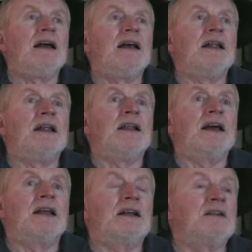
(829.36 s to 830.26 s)
And
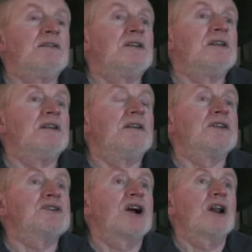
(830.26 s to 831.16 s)
like uh, a
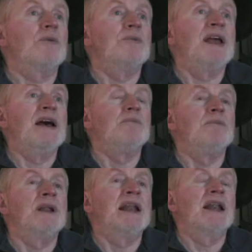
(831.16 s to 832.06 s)
discarded
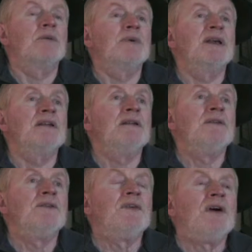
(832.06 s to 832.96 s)
banana peel
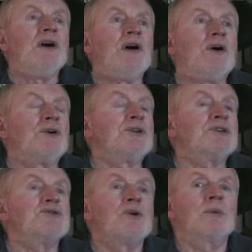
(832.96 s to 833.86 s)
or
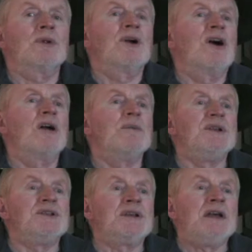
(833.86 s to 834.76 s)
just normal
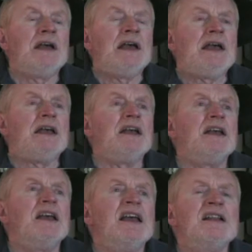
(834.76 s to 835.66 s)
garbage, it
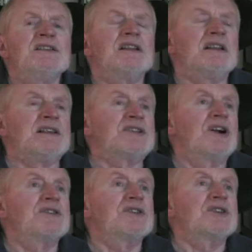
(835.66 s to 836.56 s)
instantly
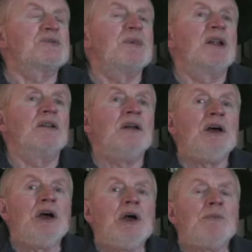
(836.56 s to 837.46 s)
starts to smell
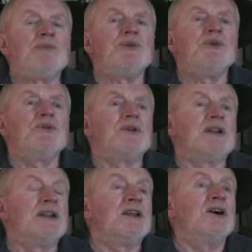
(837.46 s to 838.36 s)
putrid,
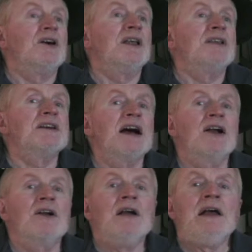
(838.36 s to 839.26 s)
and the
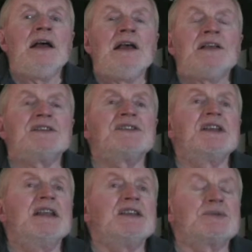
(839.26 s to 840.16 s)
entire
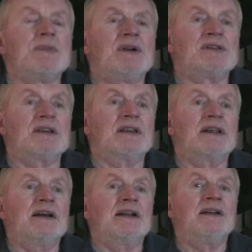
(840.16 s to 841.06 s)
city smells like
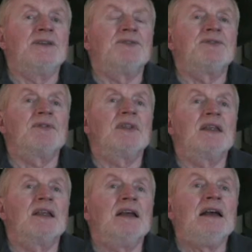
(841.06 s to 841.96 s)
that.
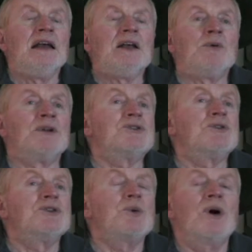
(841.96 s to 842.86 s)
When as
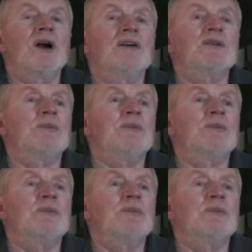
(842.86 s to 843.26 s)
soon as you walk out the